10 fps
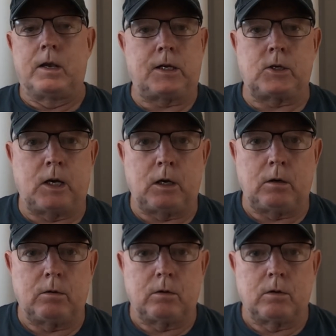Next
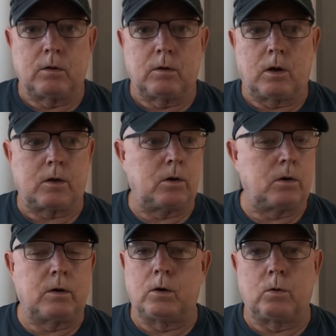year, I
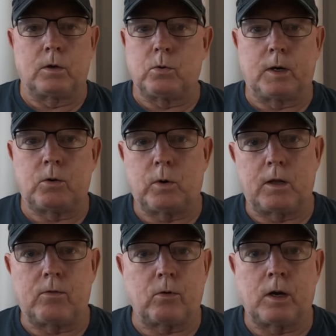could do a
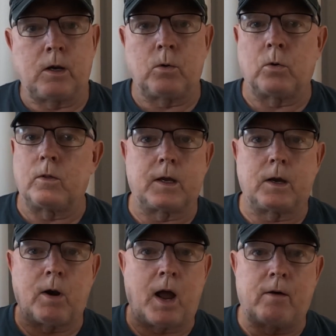2023, or the
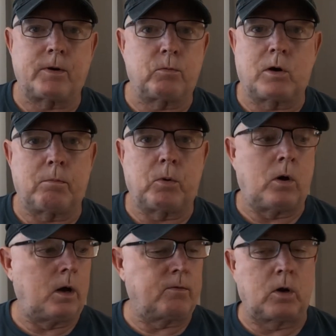year after when I
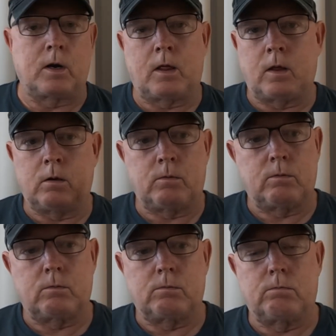buy, I've got another
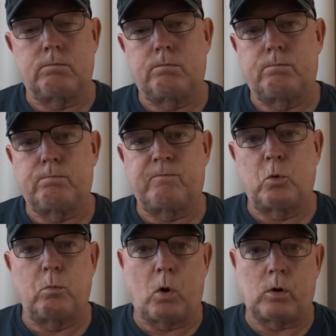
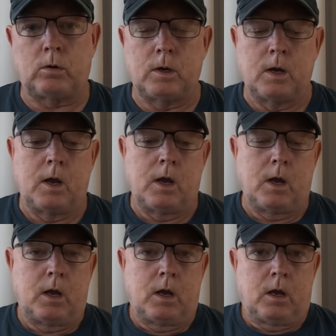full bottle.
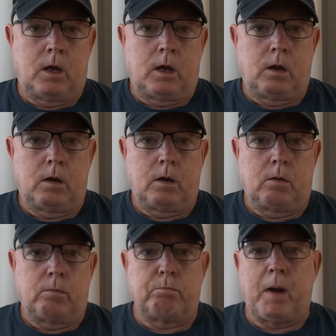
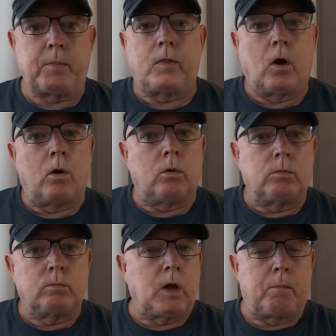Maybe
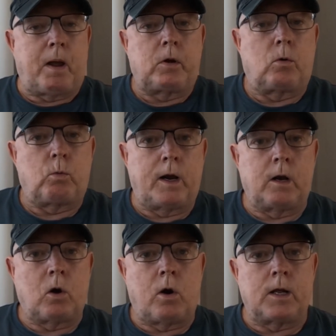they'll, you know, maybe it'll
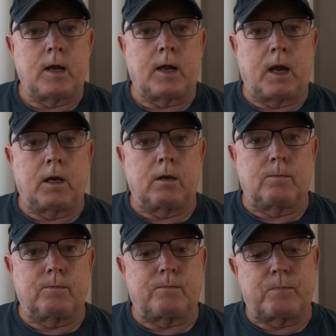rate a 90
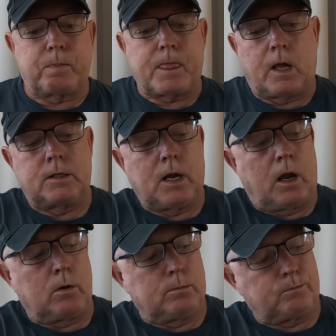again.
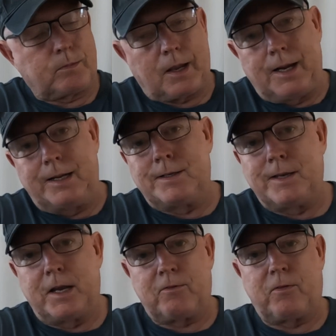So,
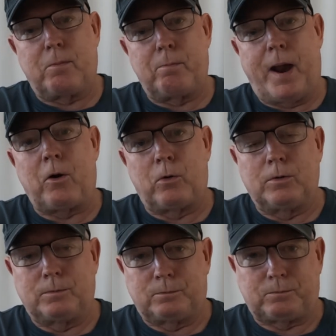here's Nikka From The
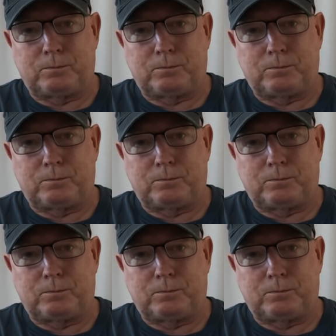Barrel.